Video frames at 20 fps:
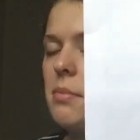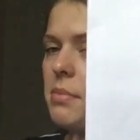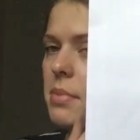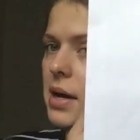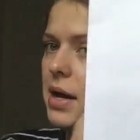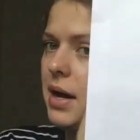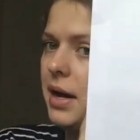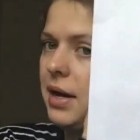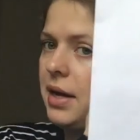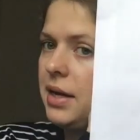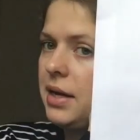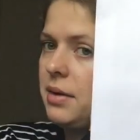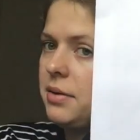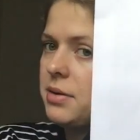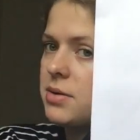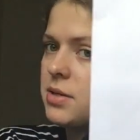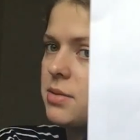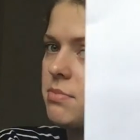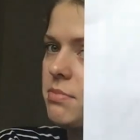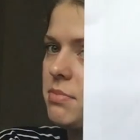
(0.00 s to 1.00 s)
by
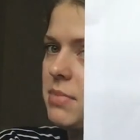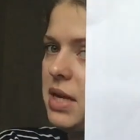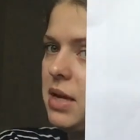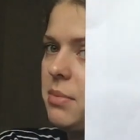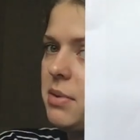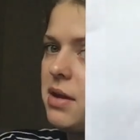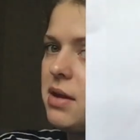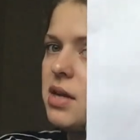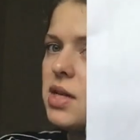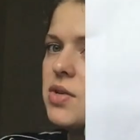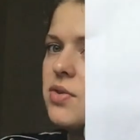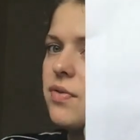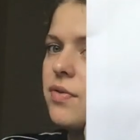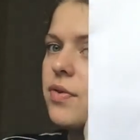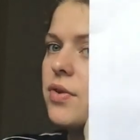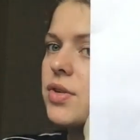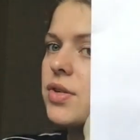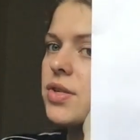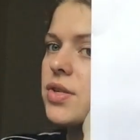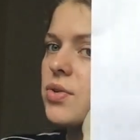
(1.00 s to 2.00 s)
maybe
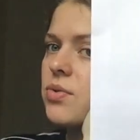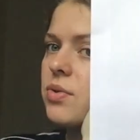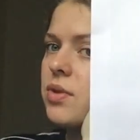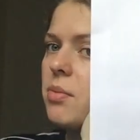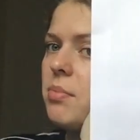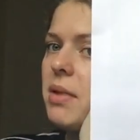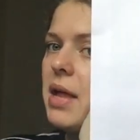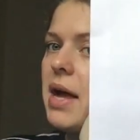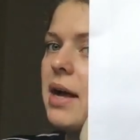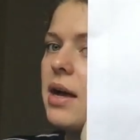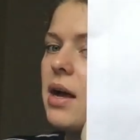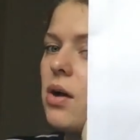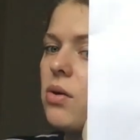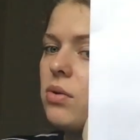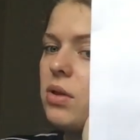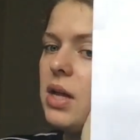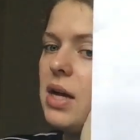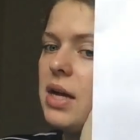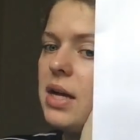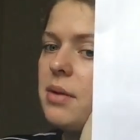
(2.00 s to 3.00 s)
first doing the black
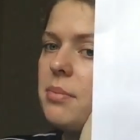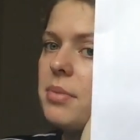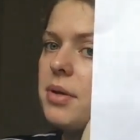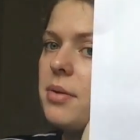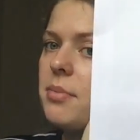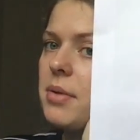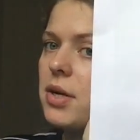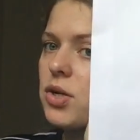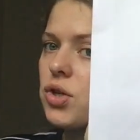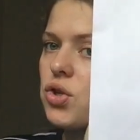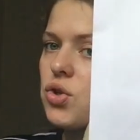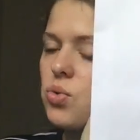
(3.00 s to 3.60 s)
outline, but I'm not